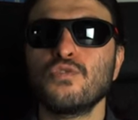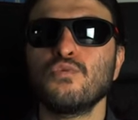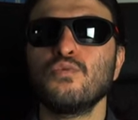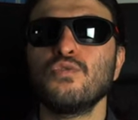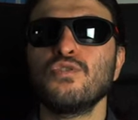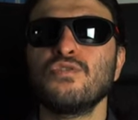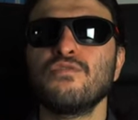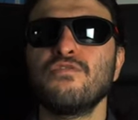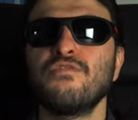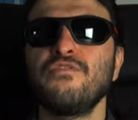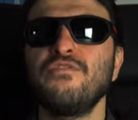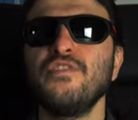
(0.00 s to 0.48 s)

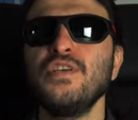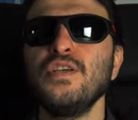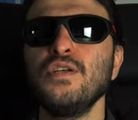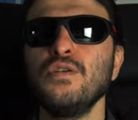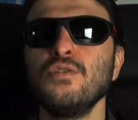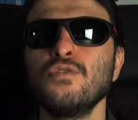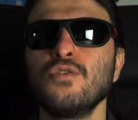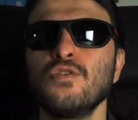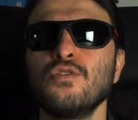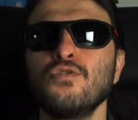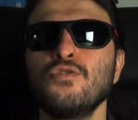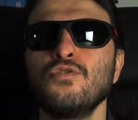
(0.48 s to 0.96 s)
which
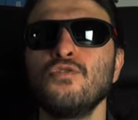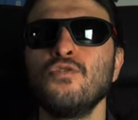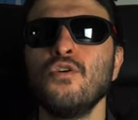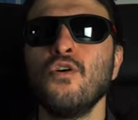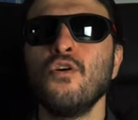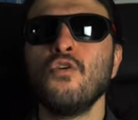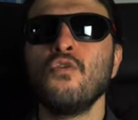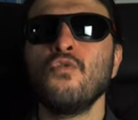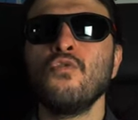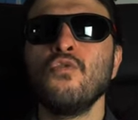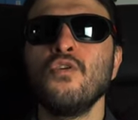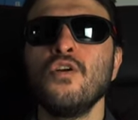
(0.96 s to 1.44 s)
feels as
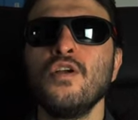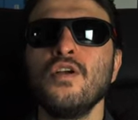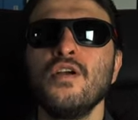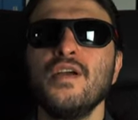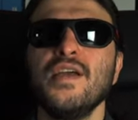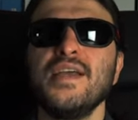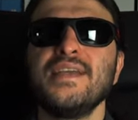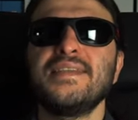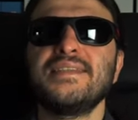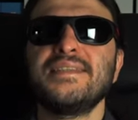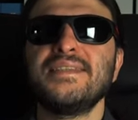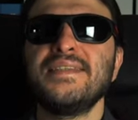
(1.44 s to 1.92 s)
though
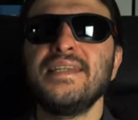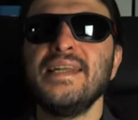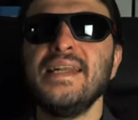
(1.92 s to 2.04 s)
it's